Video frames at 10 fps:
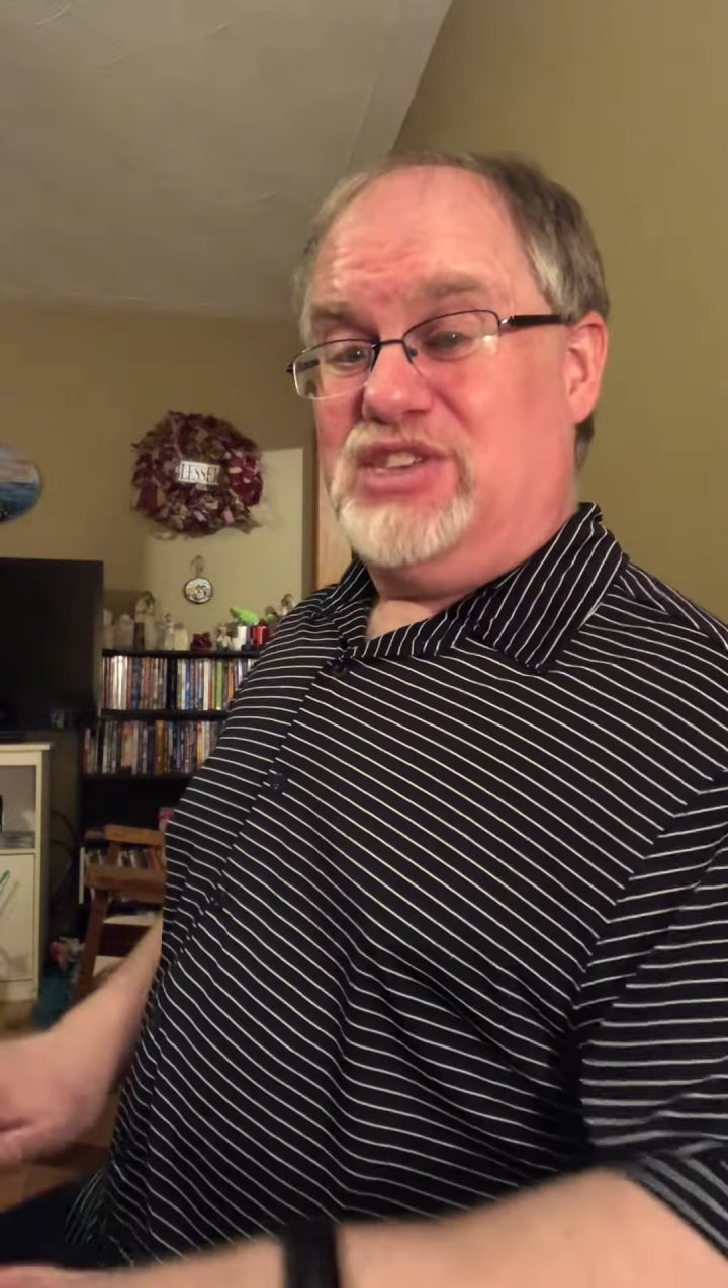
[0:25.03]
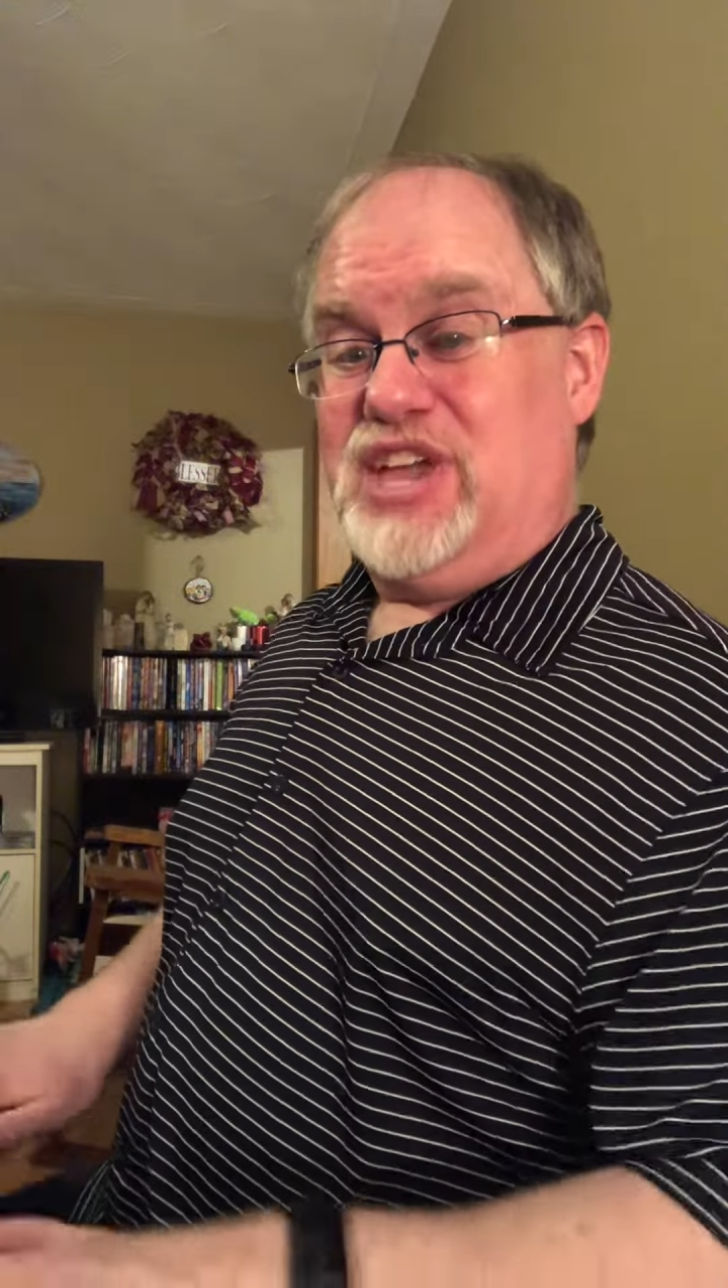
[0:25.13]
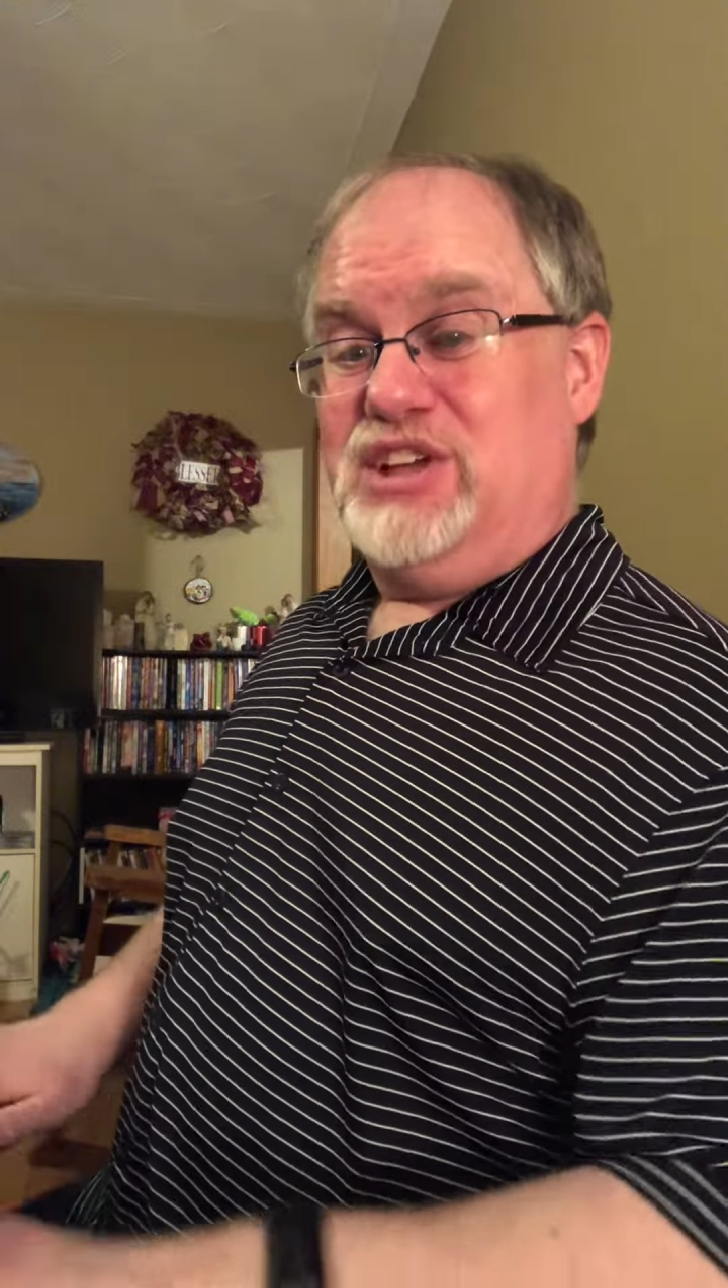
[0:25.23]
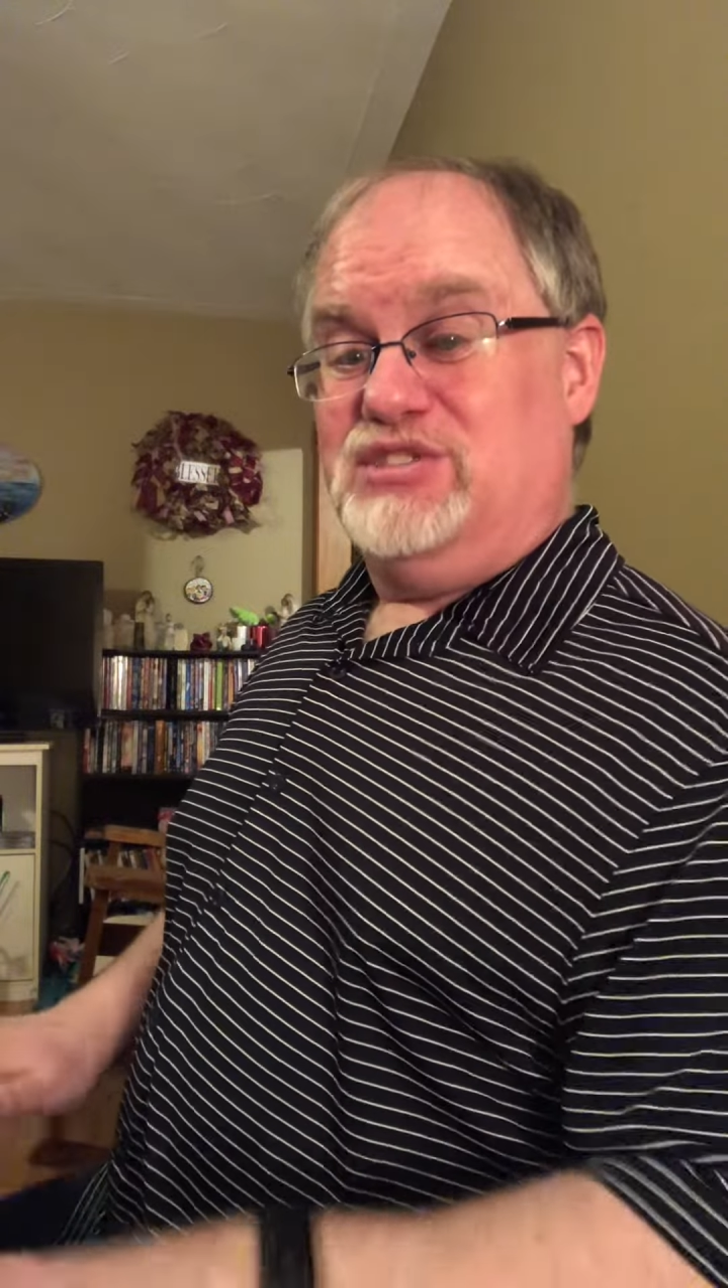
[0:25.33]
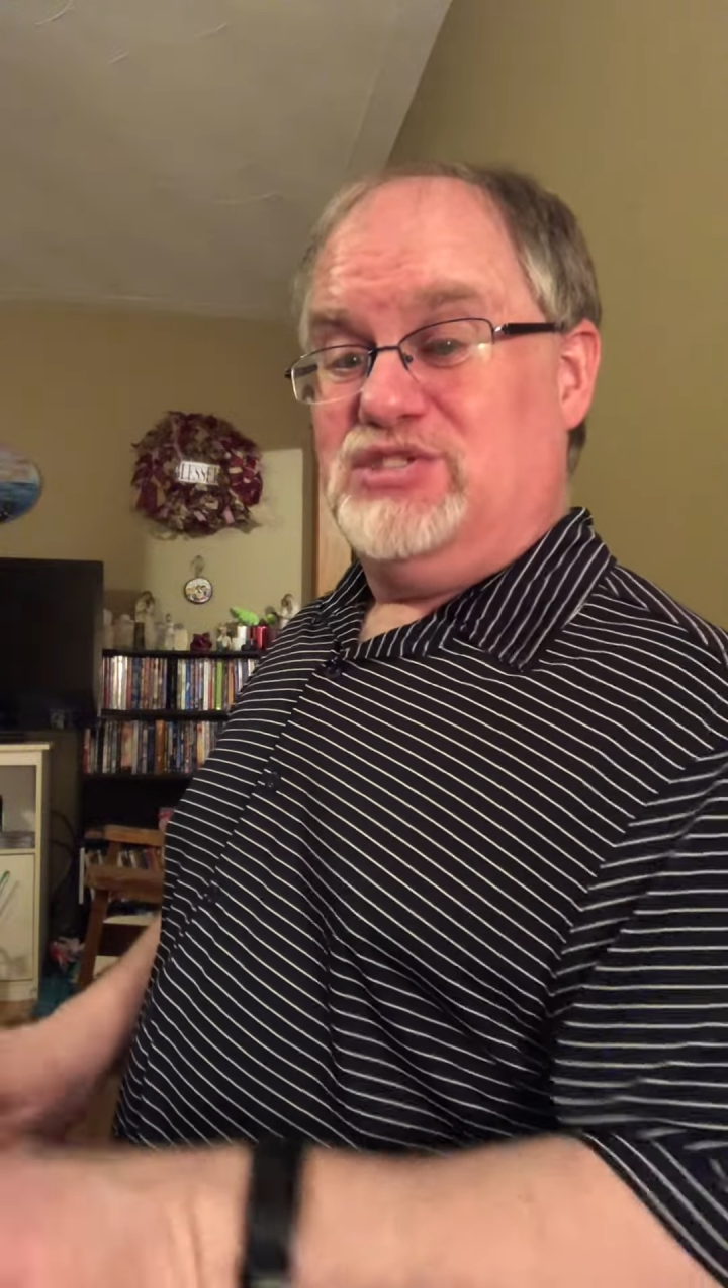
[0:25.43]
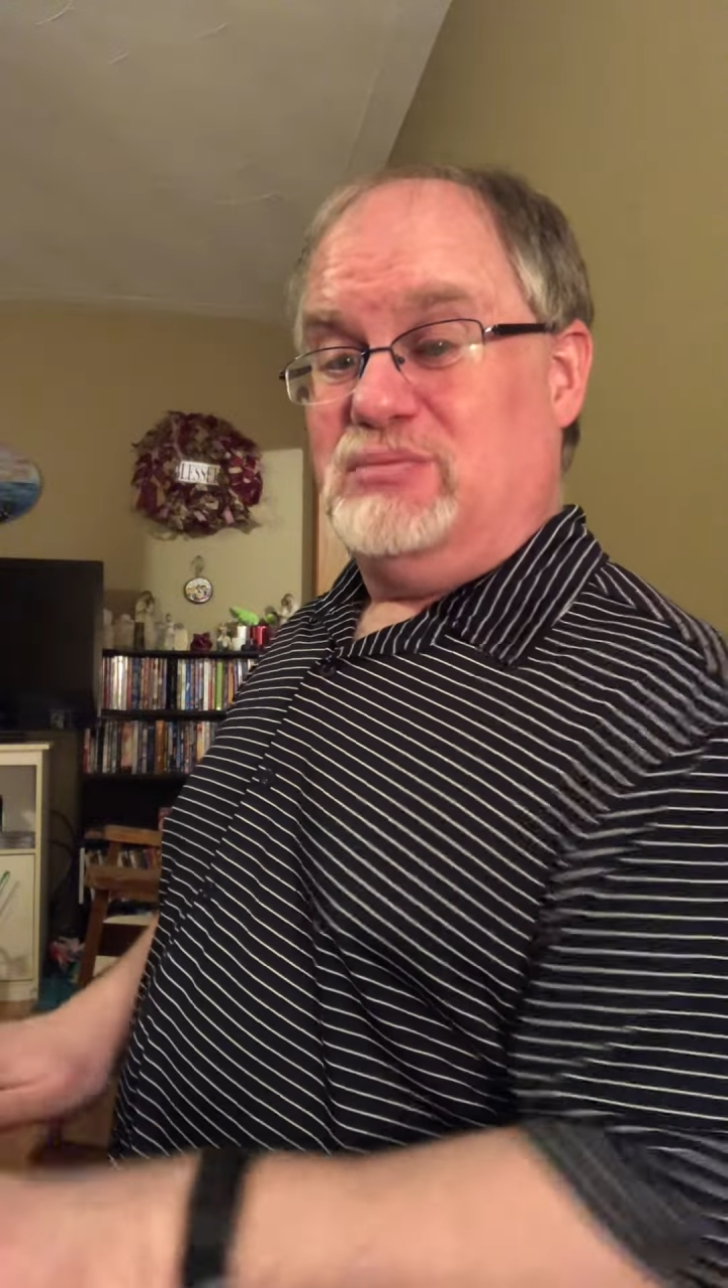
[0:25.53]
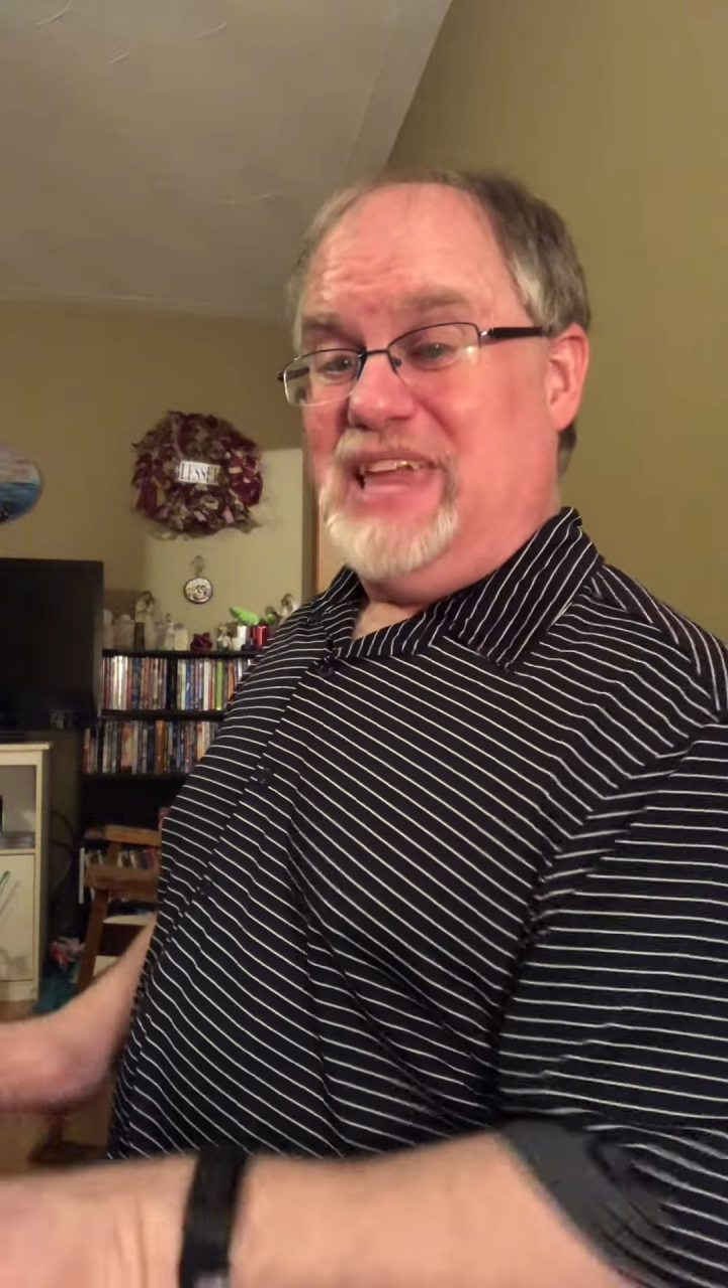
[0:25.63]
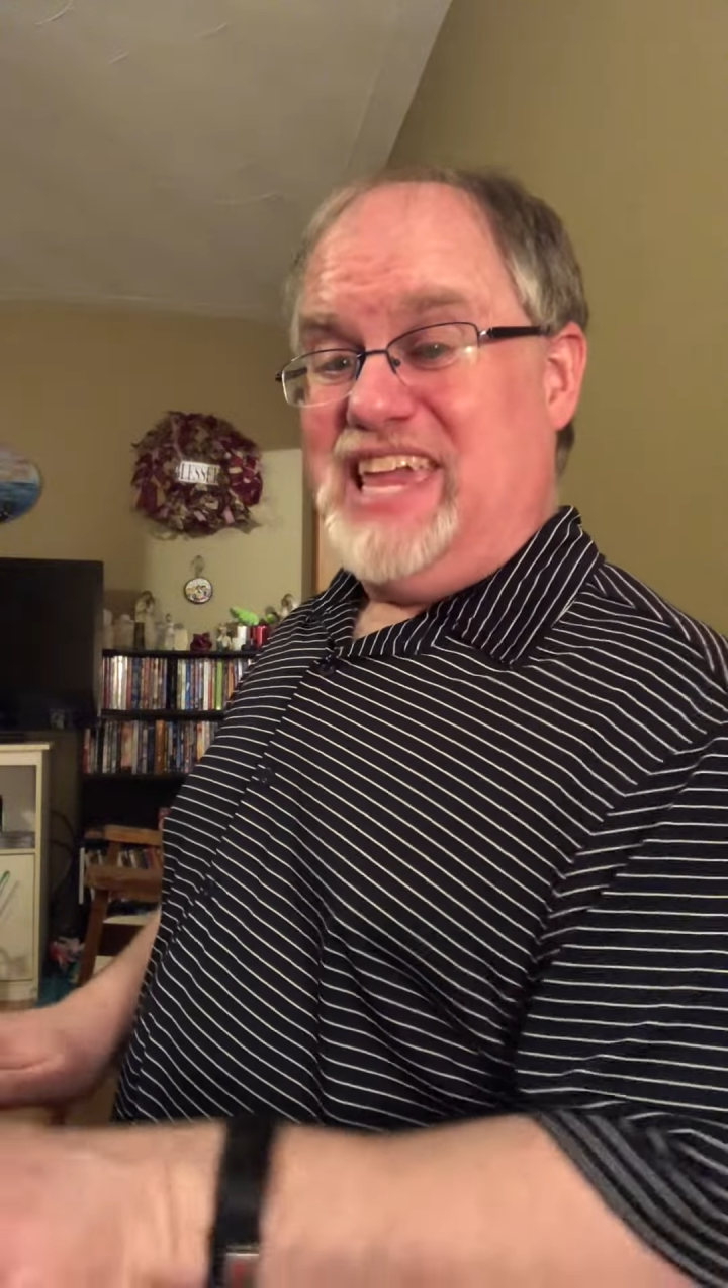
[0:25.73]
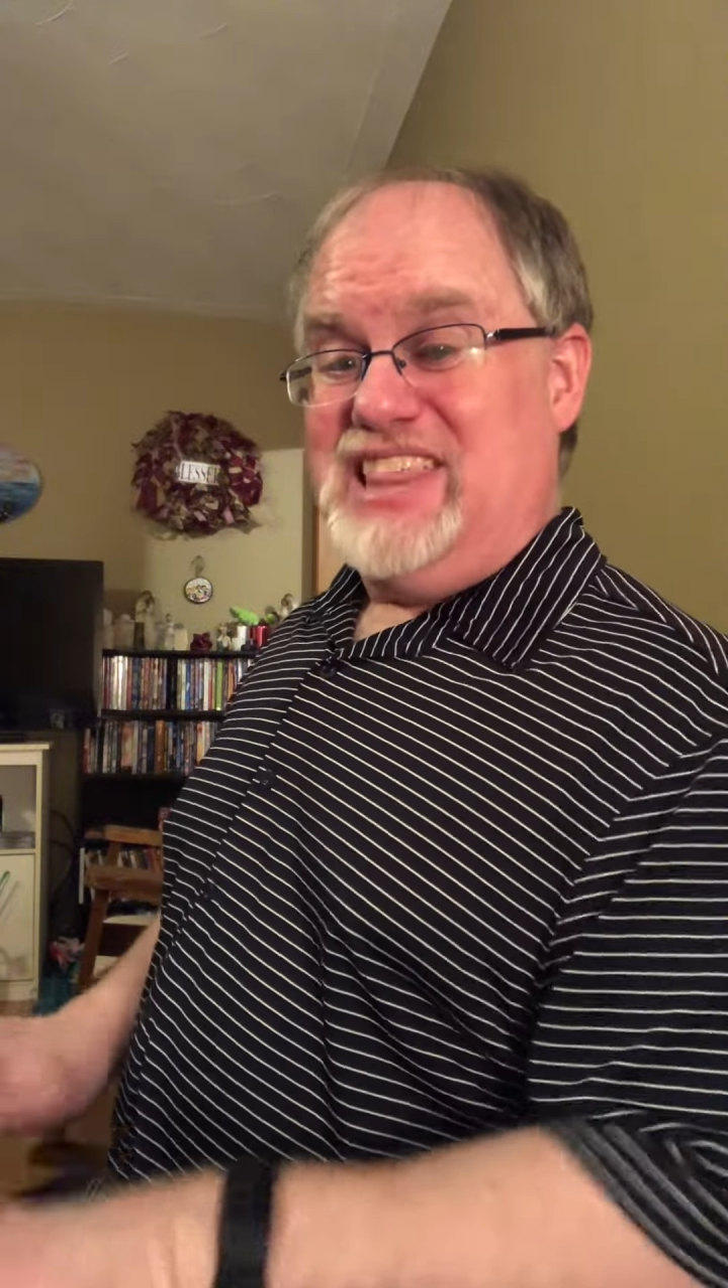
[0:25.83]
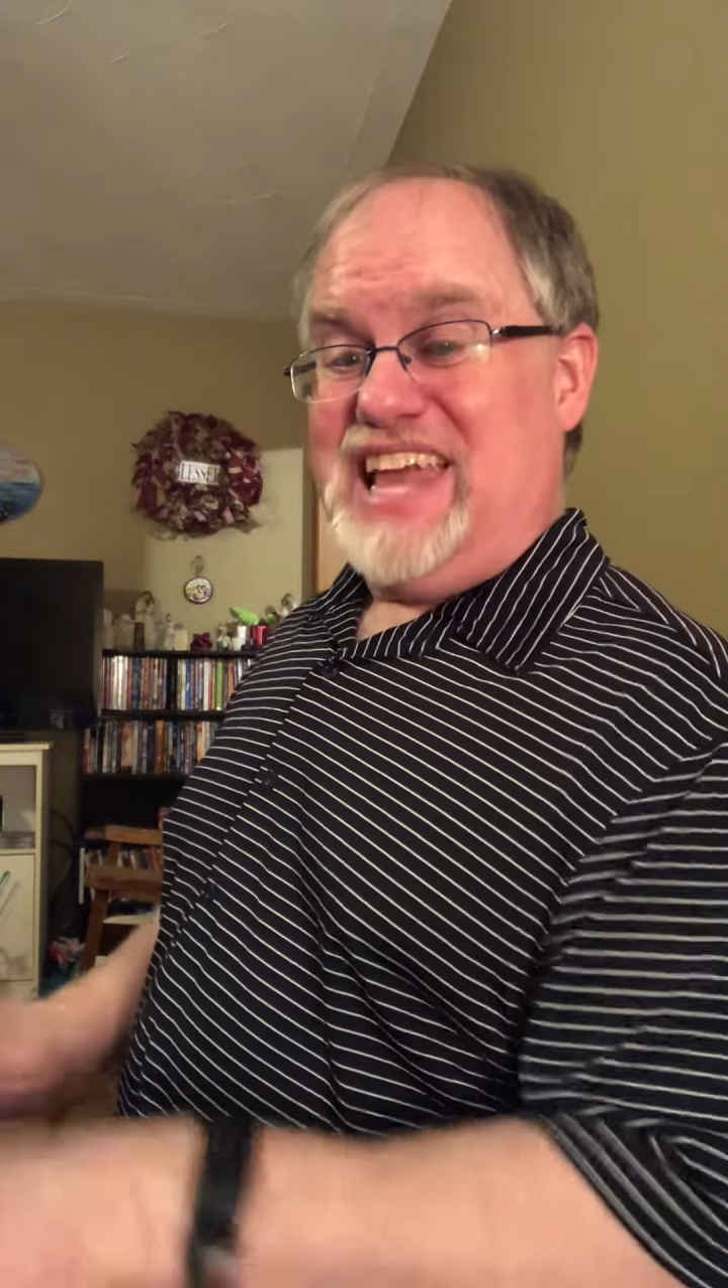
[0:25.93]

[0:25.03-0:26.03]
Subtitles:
thing to me